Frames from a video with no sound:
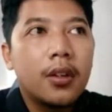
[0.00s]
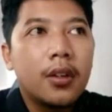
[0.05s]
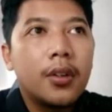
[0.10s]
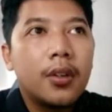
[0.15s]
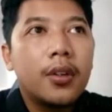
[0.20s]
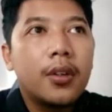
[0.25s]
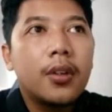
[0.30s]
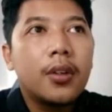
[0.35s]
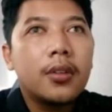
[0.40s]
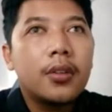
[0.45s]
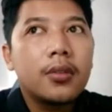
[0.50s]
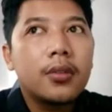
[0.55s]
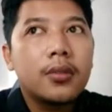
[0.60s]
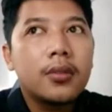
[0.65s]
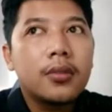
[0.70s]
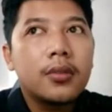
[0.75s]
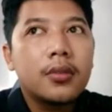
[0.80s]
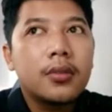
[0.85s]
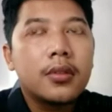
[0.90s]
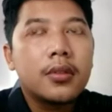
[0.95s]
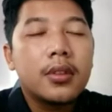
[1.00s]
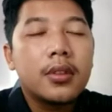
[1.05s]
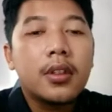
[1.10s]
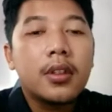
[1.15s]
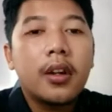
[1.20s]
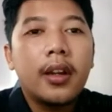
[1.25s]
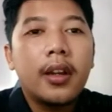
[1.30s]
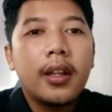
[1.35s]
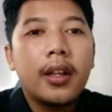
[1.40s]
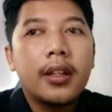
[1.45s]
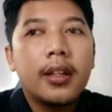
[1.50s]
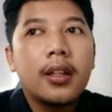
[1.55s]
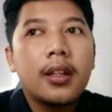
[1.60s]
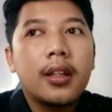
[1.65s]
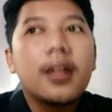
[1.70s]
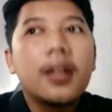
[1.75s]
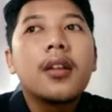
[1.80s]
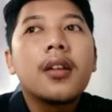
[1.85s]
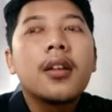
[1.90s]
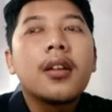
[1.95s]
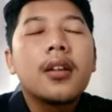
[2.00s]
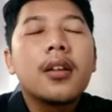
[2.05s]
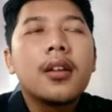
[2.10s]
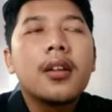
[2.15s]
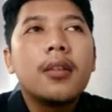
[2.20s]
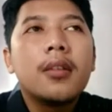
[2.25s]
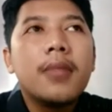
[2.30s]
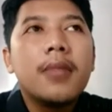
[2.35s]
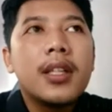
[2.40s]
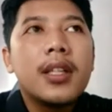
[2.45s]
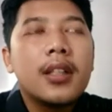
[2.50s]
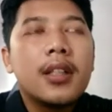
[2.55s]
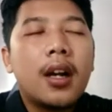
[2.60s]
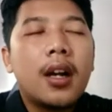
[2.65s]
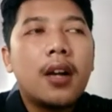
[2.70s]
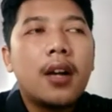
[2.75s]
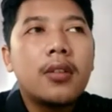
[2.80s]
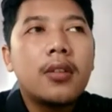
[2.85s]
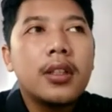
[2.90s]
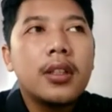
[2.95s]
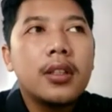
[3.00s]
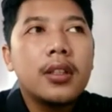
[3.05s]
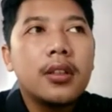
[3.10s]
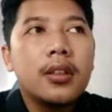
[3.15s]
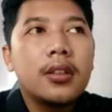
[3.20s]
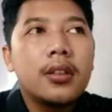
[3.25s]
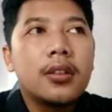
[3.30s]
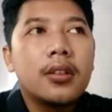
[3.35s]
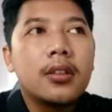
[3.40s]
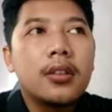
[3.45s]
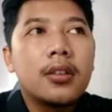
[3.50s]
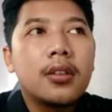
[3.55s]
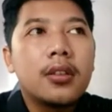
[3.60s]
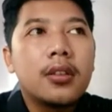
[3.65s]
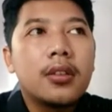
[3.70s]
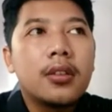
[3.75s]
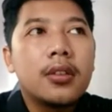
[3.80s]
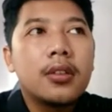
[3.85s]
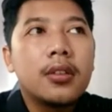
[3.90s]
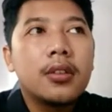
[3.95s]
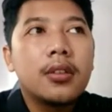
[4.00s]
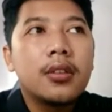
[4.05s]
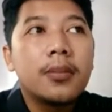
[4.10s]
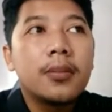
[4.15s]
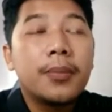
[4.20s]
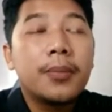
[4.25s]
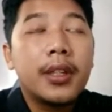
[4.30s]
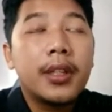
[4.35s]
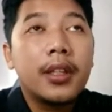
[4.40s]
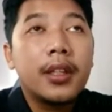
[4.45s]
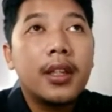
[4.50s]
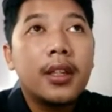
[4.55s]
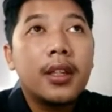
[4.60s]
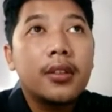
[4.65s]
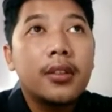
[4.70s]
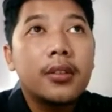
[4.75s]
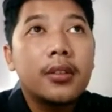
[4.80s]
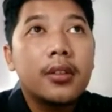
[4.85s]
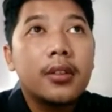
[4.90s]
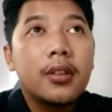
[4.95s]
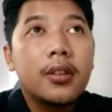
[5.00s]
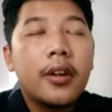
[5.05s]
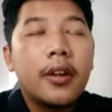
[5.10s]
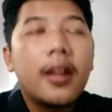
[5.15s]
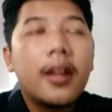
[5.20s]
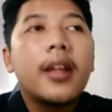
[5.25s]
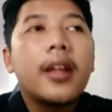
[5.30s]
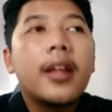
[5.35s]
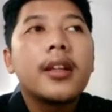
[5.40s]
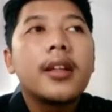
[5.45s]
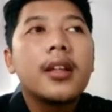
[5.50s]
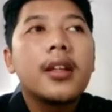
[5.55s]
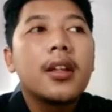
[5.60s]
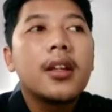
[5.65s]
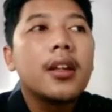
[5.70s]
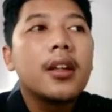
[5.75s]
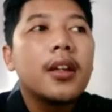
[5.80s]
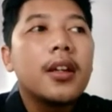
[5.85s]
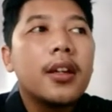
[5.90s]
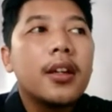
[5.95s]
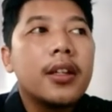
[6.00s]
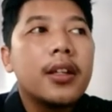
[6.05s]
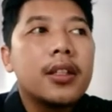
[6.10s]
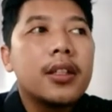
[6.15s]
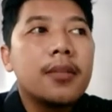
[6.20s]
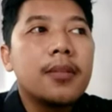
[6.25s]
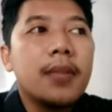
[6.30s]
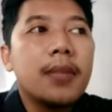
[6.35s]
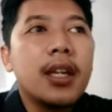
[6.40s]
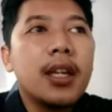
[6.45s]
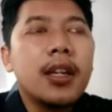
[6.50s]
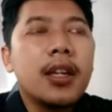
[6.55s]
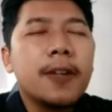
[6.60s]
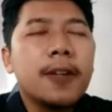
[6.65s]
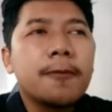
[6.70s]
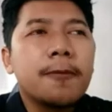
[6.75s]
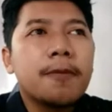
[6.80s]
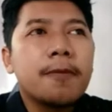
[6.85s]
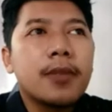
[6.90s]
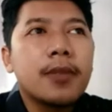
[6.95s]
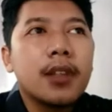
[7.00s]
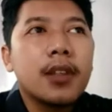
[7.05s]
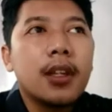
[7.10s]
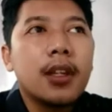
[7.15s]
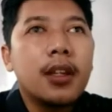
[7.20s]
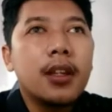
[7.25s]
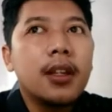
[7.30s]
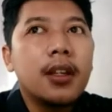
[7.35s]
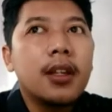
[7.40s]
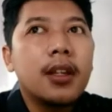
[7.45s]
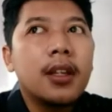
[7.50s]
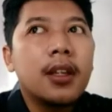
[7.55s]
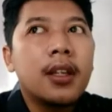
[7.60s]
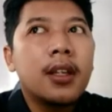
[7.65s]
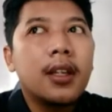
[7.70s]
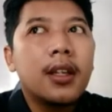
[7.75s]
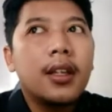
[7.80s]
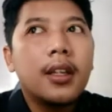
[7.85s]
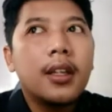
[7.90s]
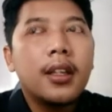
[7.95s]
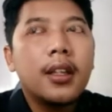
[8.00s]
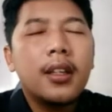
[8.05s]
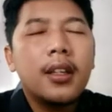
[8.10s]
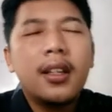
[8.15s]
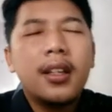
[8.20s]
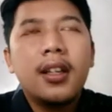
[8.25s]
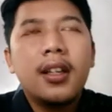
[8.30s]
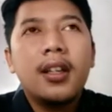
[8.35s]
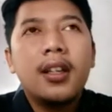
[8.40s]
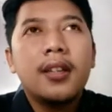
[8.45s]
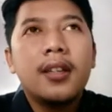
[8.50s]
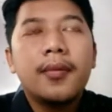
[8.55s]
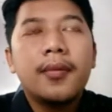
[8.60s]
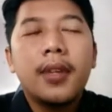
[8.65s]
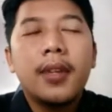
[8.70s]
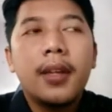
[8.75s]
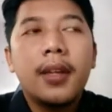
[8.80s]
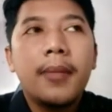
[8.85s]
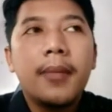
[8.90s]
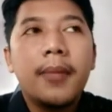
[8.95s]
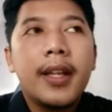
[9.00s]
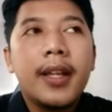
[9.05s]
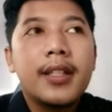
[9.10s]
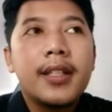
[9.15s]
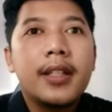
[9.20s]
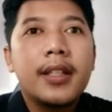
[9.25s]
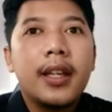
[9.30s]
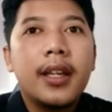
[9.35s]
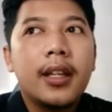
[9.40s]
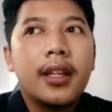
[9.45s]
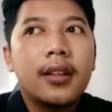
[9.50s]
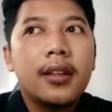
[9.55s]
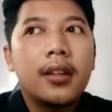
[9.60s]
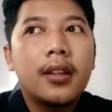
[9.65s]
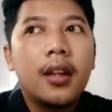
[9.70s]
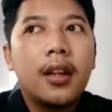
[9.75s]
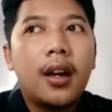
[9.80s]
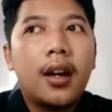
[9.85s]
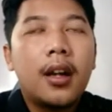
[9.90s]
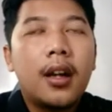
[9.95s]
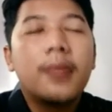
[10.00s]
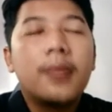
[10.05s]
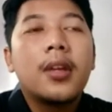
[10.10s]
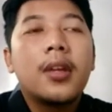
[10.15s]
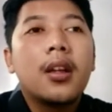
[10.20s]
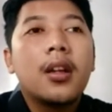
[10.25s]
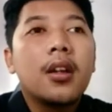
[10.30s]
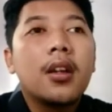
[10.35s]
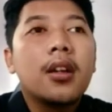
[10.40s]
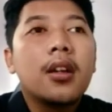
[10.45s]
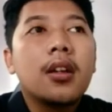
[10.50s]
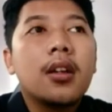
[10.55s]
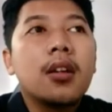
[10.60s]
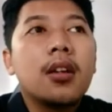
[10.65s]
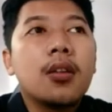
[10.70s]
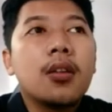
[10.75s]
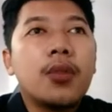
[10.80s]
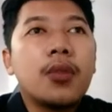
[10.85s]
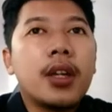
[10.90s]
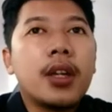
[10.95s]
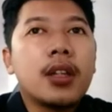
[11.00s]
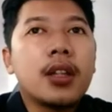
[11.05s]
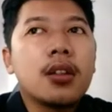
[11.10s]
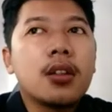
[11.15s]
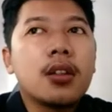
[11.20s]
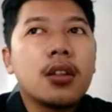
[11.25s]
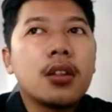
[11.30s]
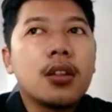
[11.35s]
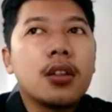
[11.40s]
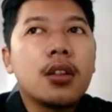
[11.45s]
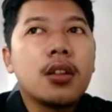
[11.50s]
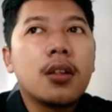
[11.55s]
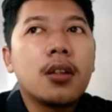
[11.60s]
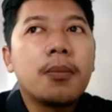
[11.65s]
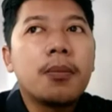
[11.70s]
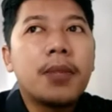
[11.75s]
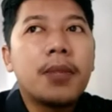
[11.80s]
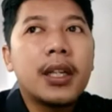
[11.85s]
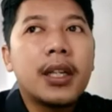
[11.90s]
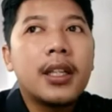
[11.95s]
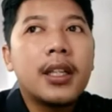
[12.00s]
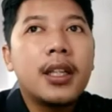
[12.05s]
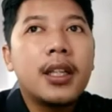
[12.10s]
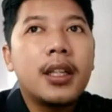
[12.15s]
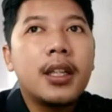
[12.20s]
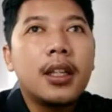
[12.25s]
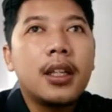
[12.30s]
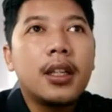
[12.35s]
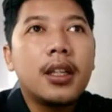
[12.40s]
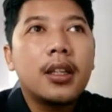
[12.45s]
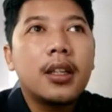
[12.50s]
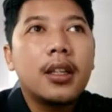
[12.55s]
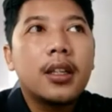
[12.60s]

go to toilet, Miss, I want to pergi to toilet. It's mean he it mix it up with pergi